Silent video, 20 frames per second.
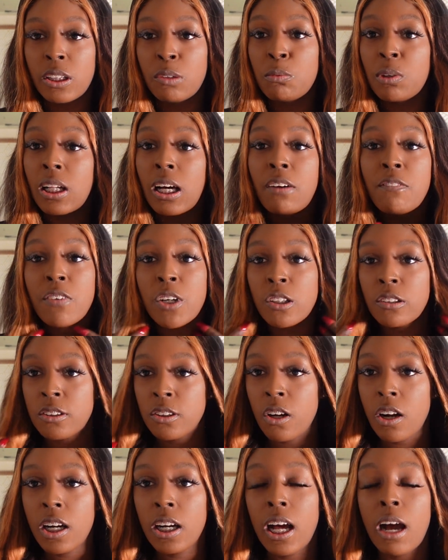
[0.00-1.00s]
When I first
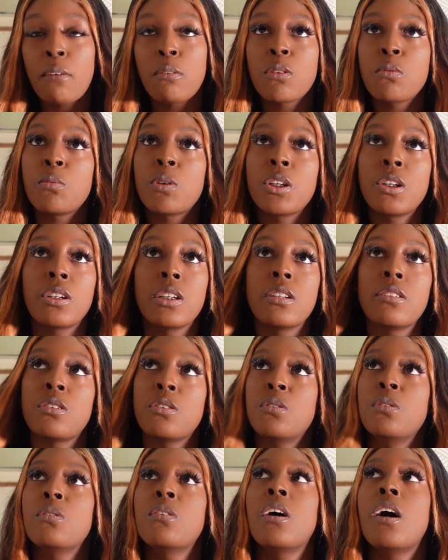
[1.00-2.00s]
started, I was wondering
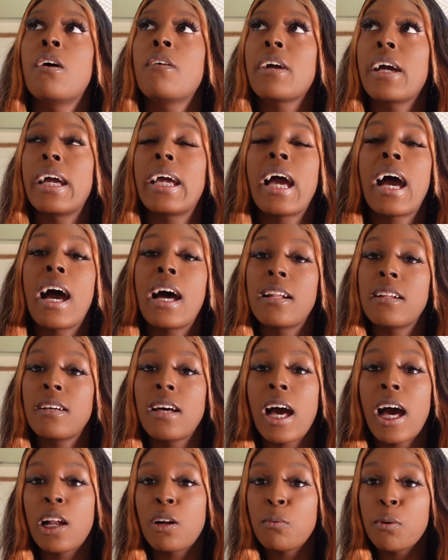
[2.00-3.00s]
too. Okay,
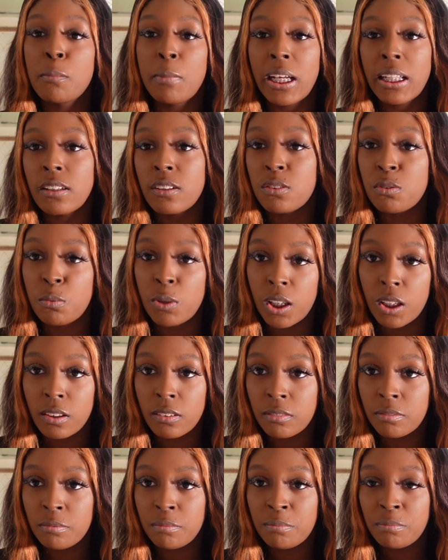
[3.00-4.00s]
how do we make this work?
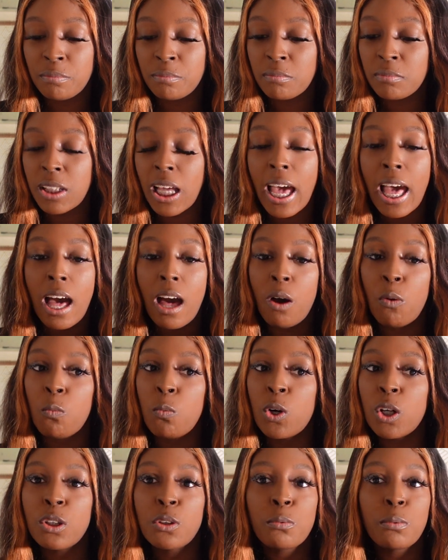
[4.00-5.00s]

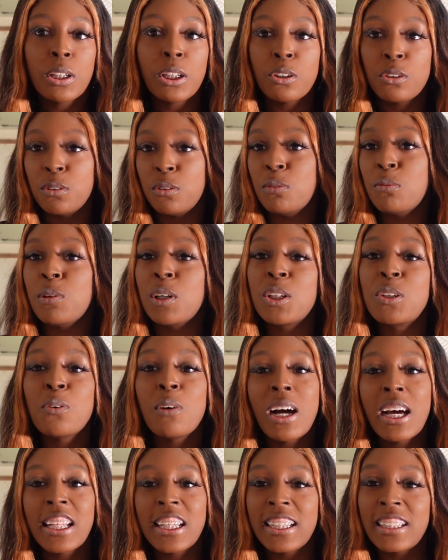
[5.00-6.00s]
What do we do? What do
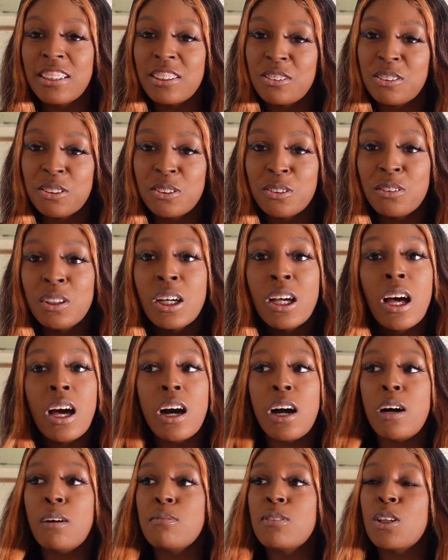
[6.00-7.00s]
I need to do?
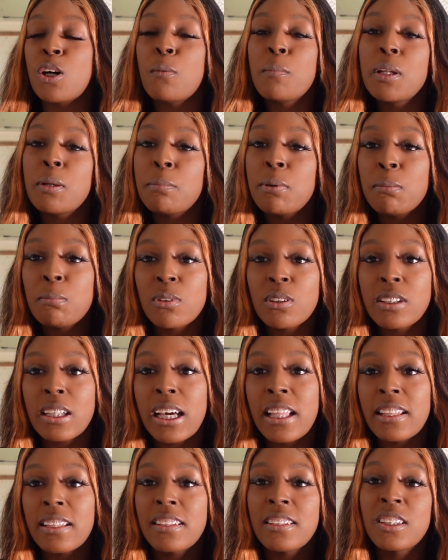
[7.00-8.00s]
So many people say
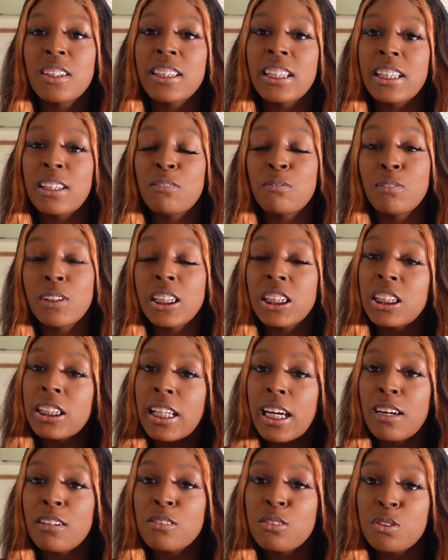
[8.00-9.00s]
that they're getting reached
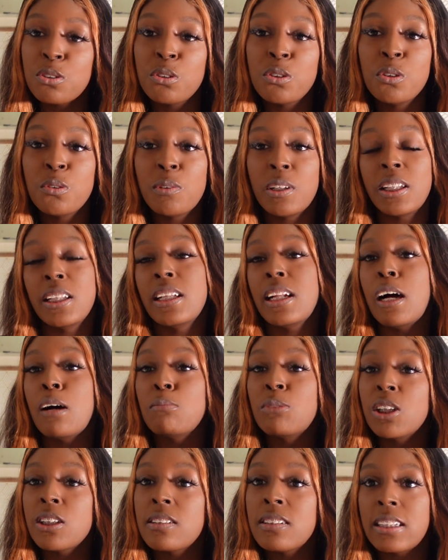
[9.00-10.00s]
out to, and then I'm
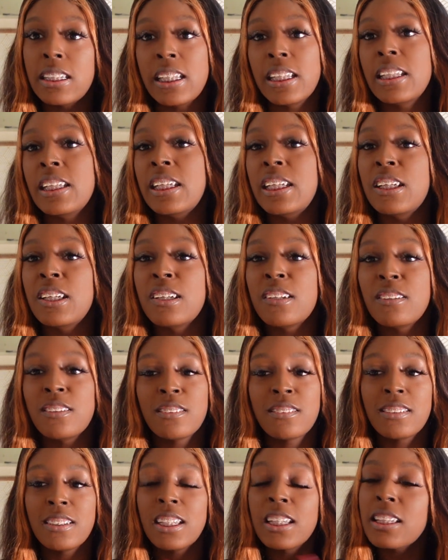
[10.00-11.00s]
just sitting here.
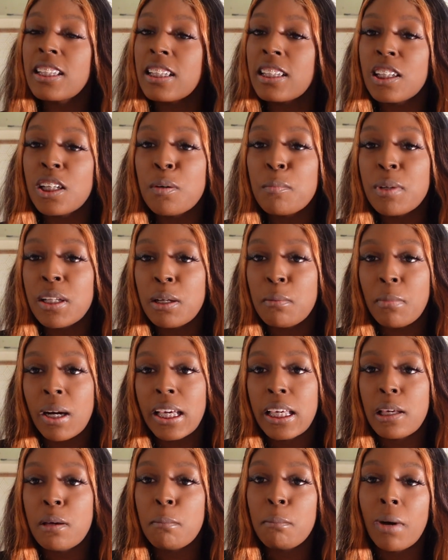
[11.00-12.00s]
There's nothing coming in my
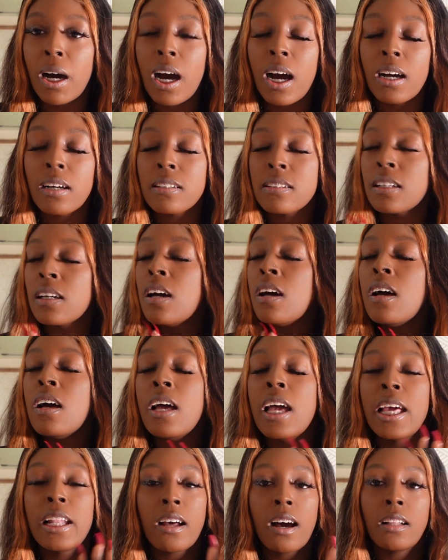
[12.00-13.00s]
inbox
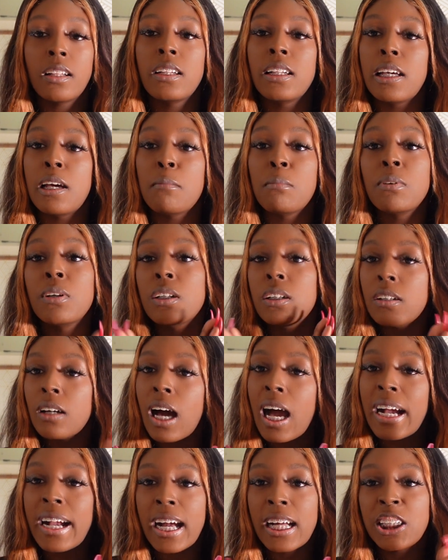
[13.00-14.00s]
and all of that. But
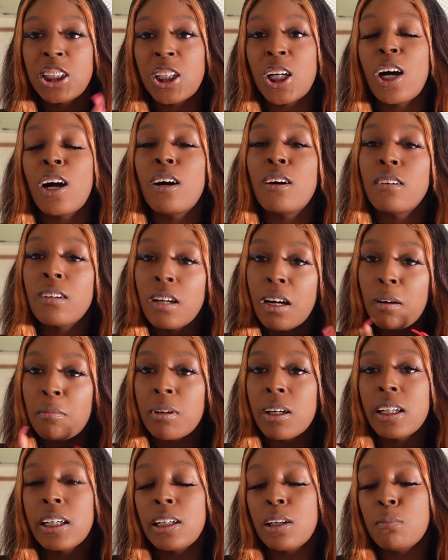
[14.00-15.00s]
I got y'all. I'm
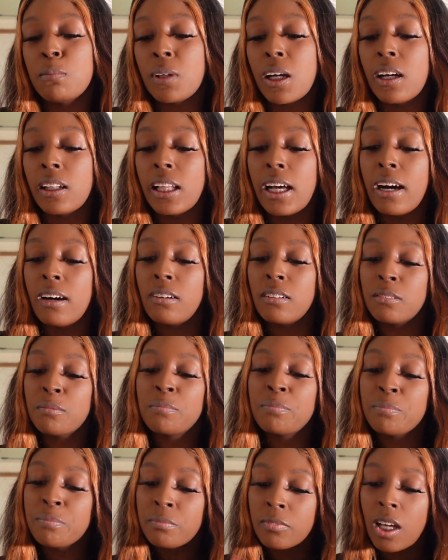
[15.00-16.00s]
going to help y'all out.
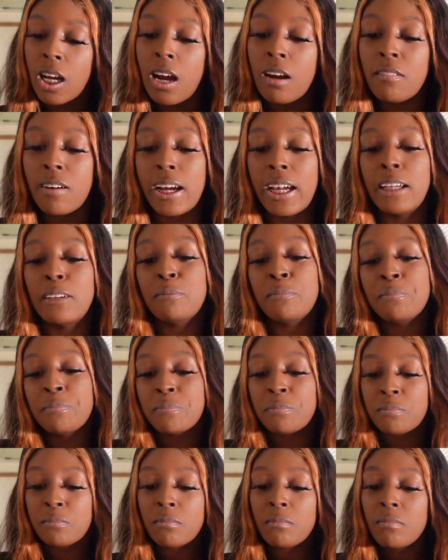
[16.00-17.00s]
All right.
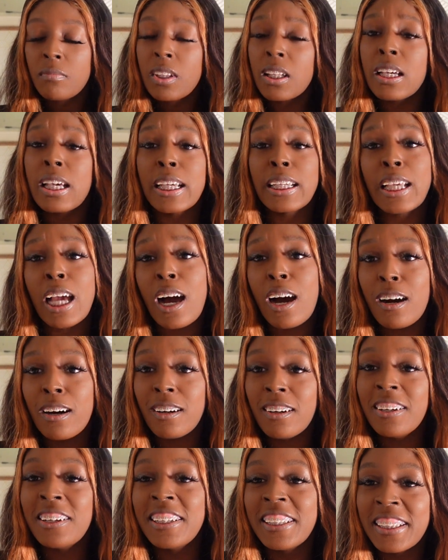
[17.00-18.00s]
And y'all,
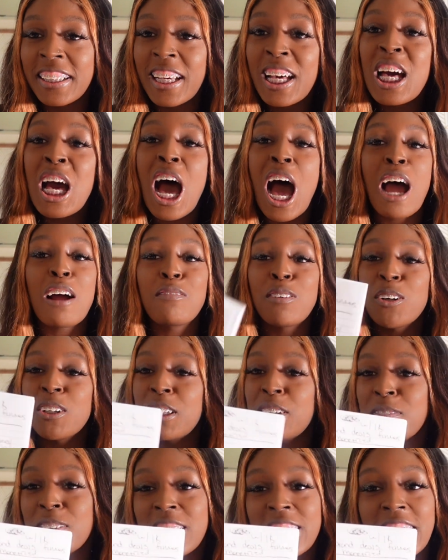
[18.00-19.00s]
I wrote
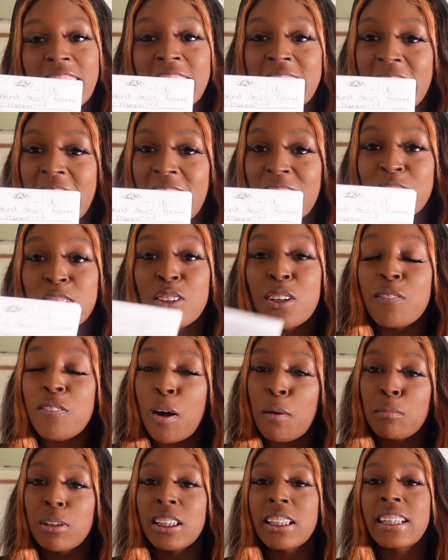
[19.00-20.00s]
everything down. So if
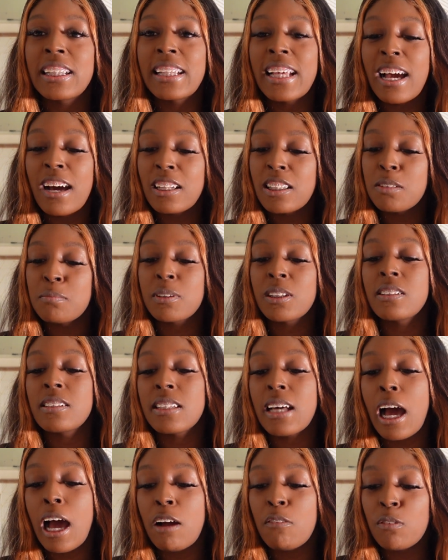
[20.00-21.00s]
I'm looking down, it's because
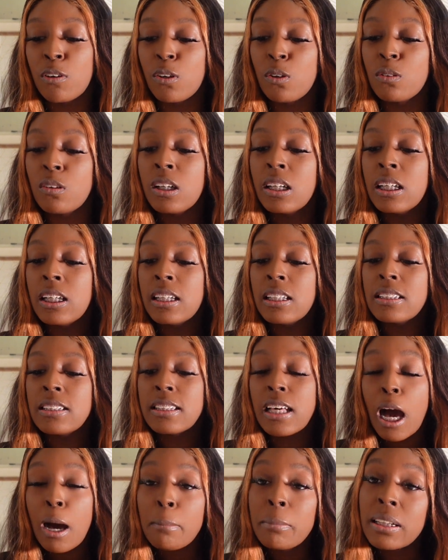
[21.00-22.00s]
I wrote
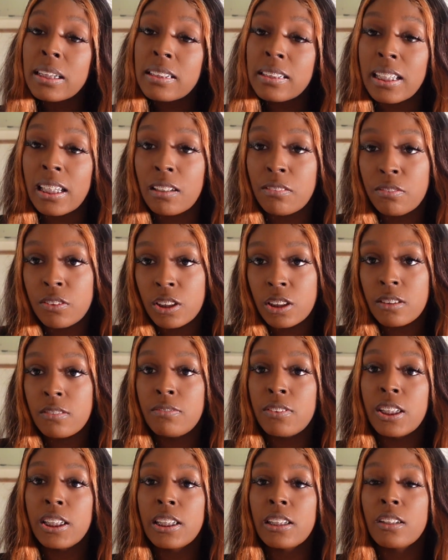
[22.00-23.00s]
topics down for this
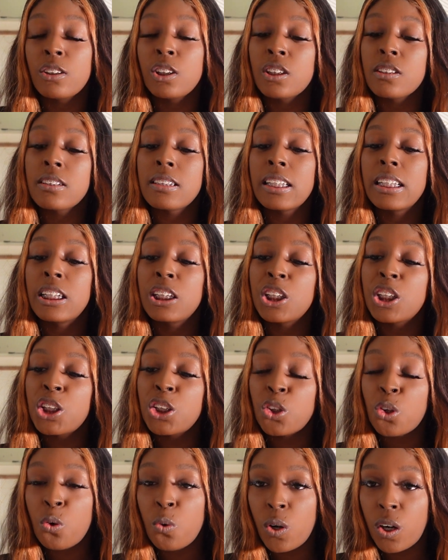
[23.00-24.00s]
video just to
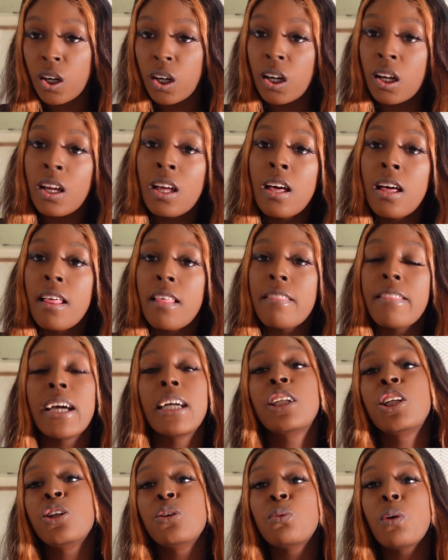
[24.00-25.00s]
ensure
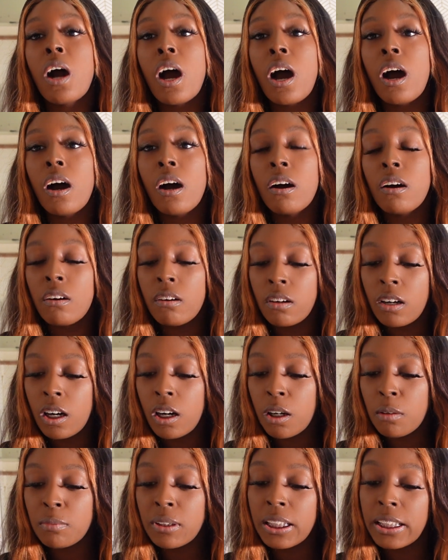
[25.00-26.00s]
that you all
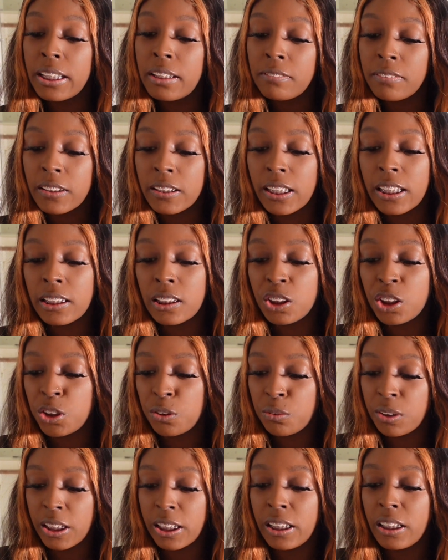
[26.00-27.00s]
get everything that you
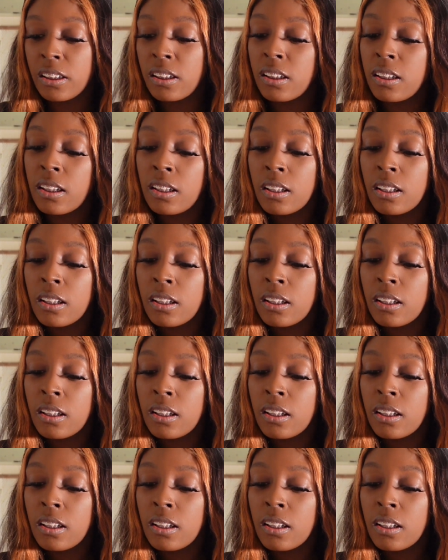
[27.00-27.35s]
need.